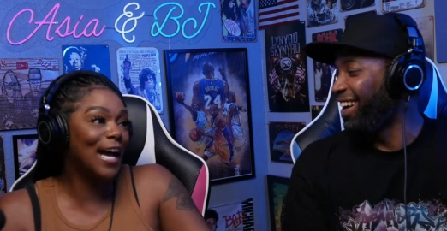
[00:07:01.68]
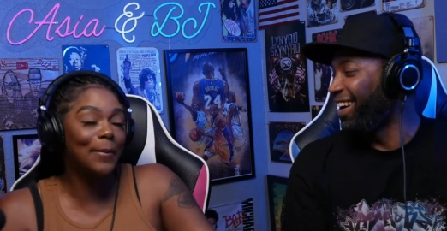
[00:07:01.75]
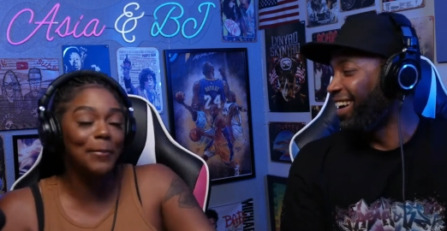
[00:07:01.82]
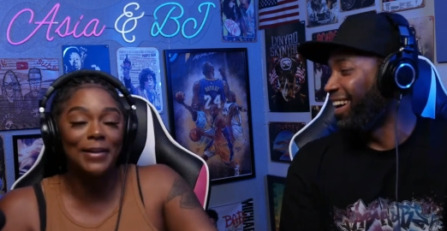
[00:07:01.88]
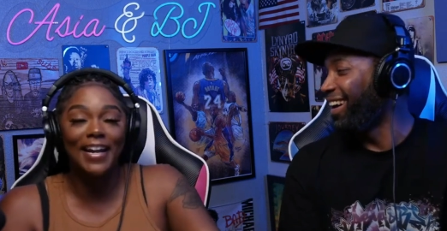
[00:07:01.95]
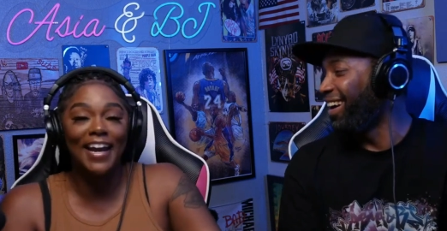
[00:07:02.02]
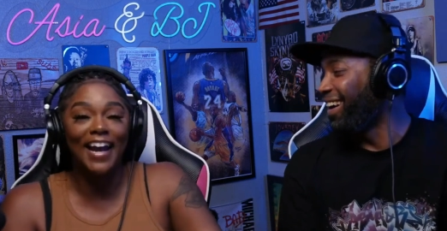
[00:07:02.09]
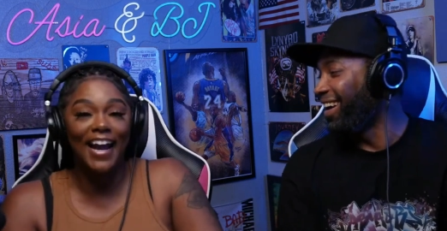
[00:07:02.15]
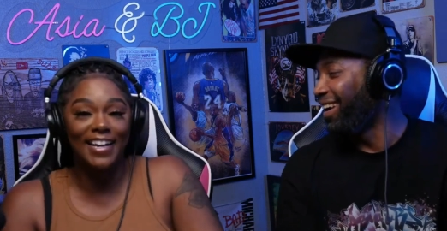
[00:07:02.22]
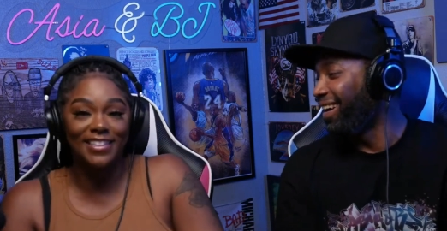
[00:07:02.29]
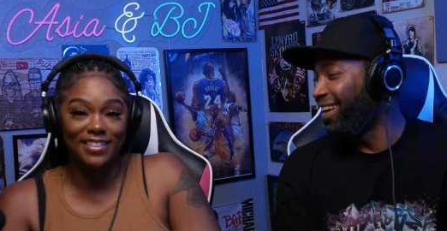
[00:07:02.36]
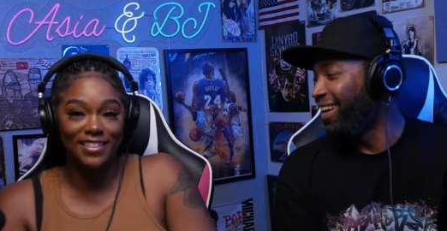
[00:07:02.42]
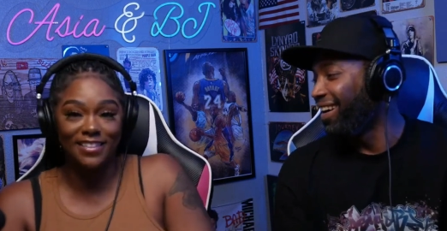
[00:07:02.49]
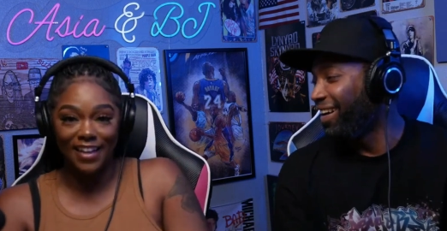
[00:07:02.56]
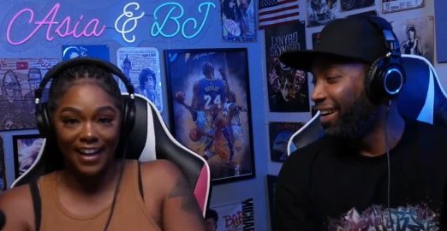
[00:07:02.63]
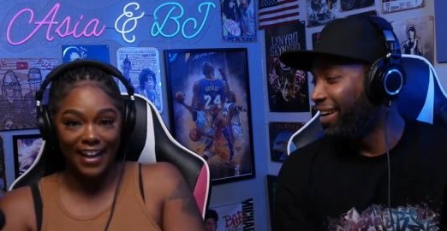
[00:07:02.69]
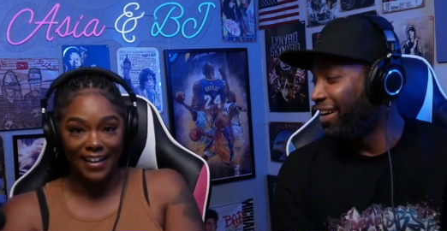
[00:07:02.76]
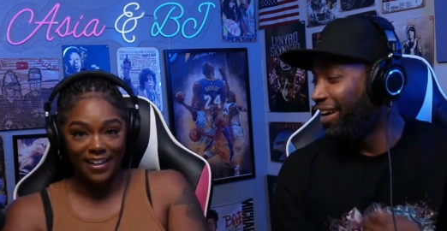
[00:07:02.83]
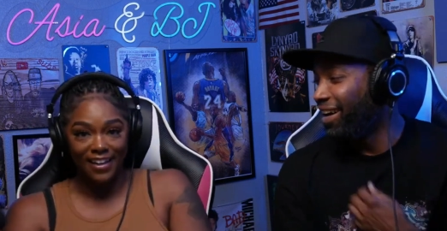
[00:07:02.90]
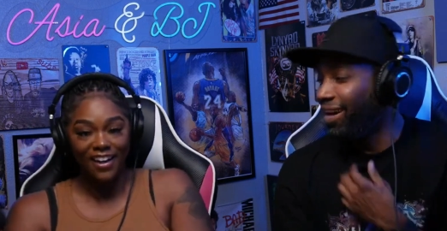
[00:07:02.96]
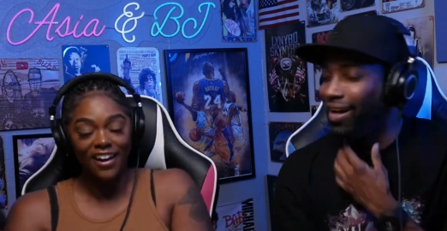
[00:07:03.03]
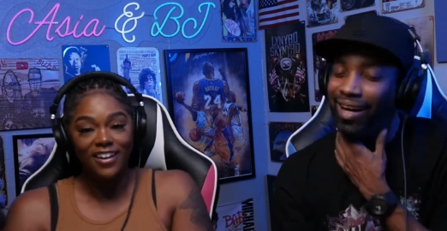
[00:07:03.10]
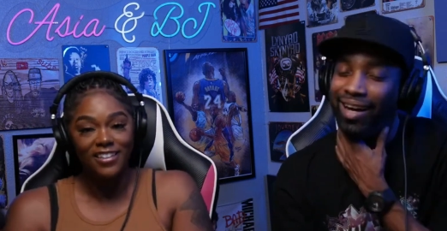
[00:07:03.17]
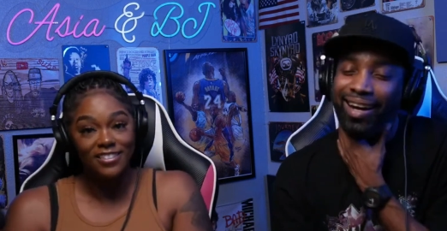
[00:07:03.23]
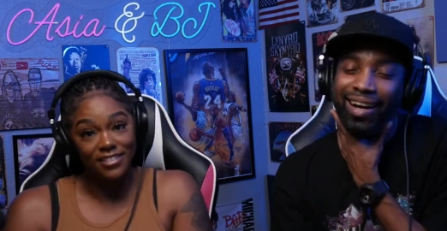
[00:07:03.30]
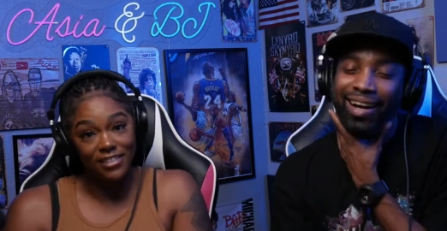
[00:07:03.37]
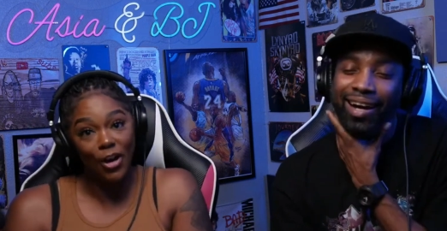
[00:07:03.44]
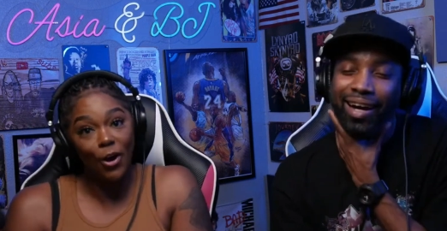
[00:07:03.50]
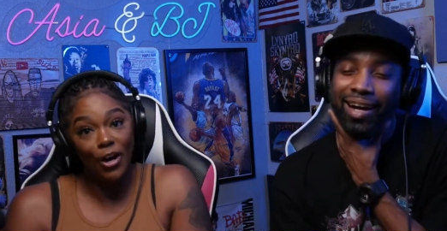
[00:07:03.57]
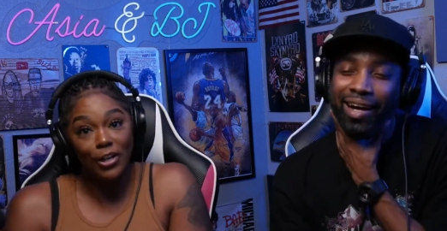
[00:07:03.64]
Speaker 1: and they asking like, "So
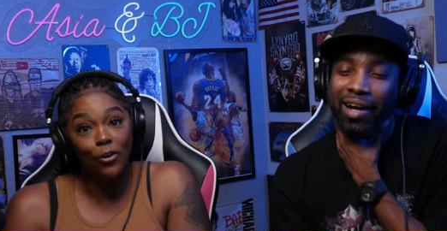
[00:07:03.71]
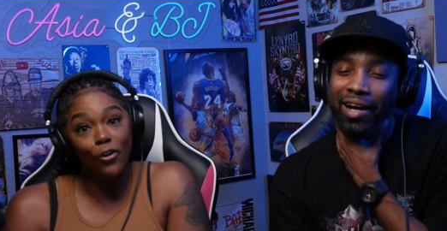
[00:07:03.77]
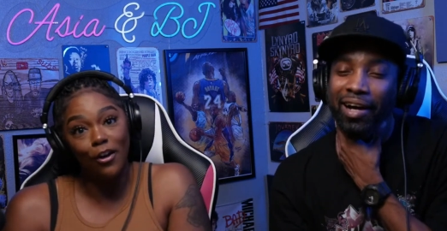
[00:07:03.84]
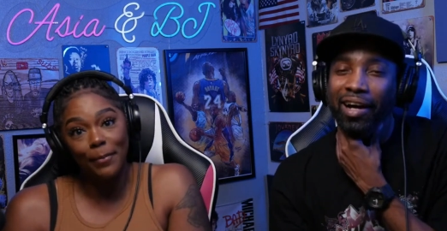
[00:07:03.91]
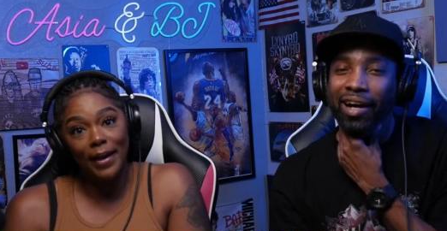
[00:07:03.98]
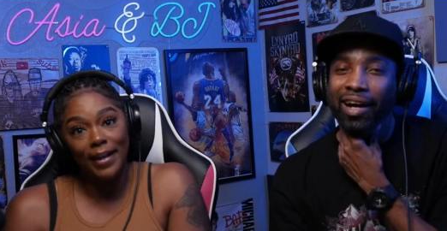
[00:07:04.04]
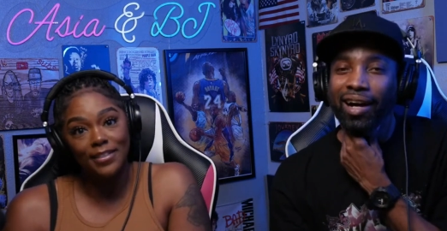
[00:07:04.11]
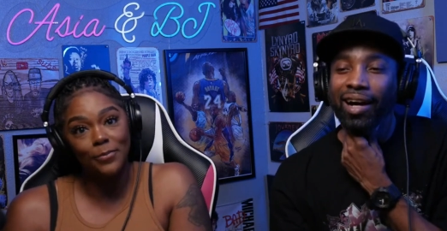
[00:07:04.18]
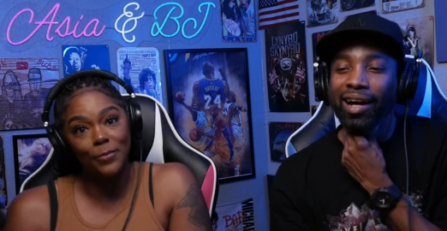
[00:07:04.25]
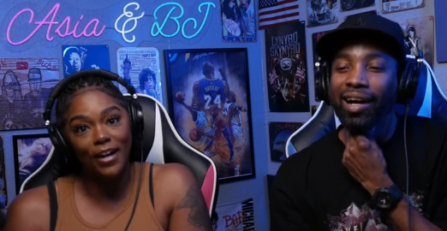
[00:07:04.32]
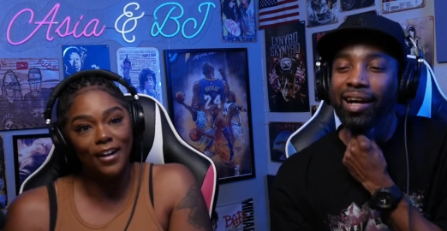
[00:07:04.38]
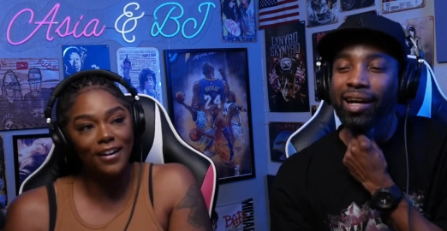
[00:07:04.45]
are you going back to work?"